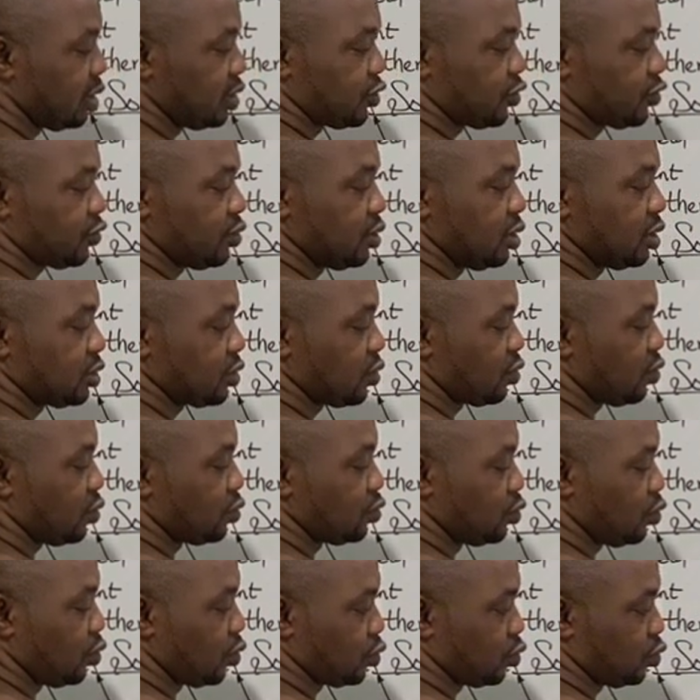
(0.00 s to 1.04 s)
a straight
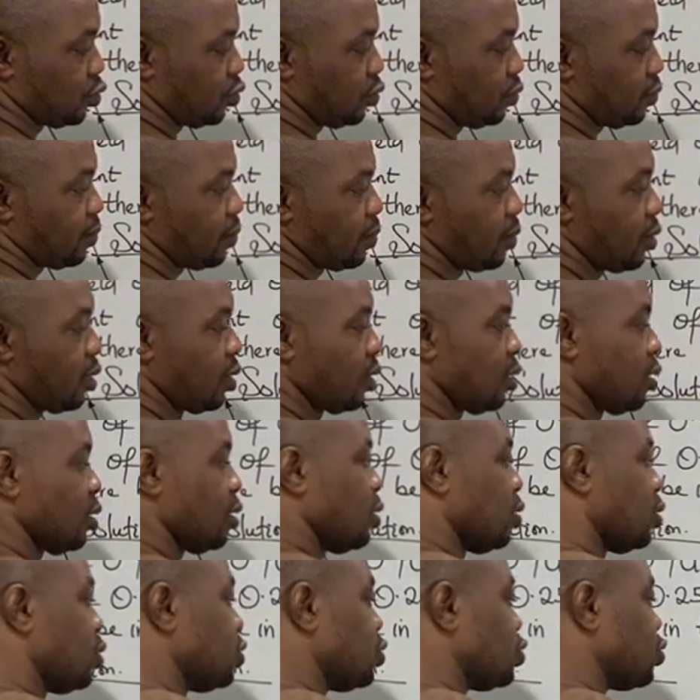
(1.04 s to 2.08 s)
conductor,
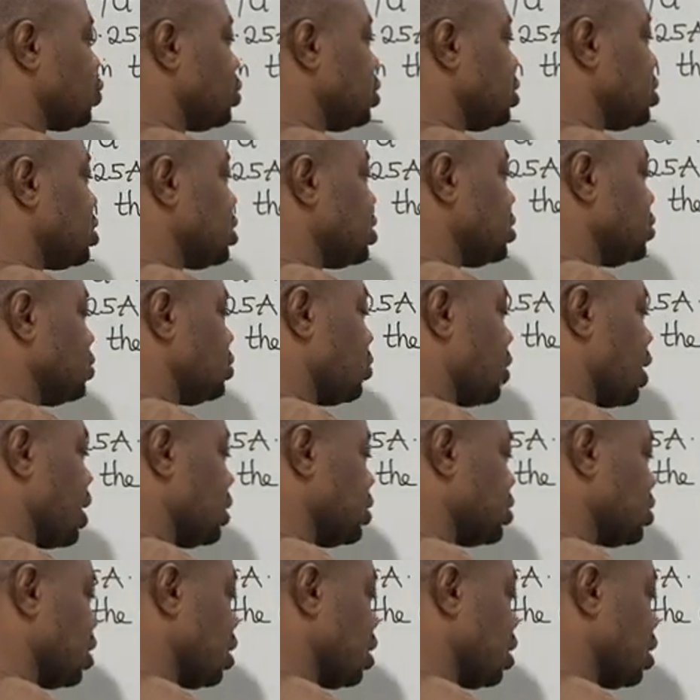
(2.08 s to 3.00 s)
so this is the right